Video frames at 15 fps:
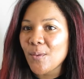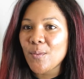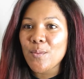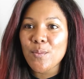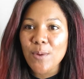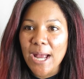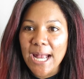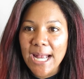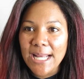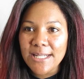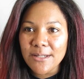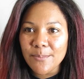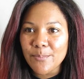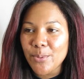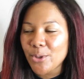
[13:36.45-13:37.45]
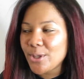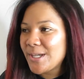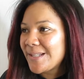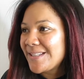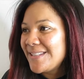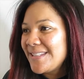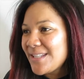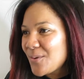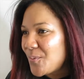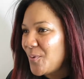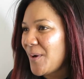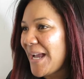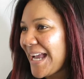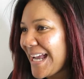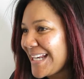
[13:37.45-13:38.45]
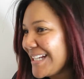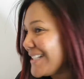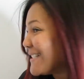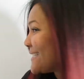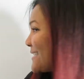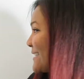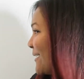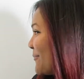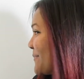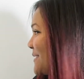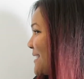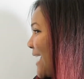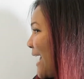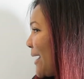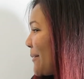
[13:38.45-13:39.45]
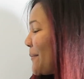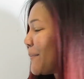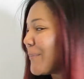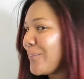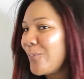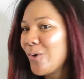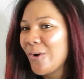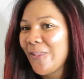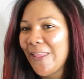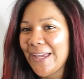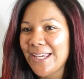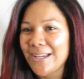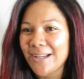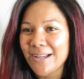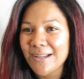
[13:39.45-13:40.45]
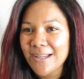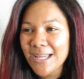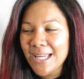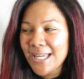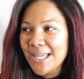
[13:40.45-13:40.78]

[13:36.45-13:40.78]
red, burgundy red, and sometimes more like a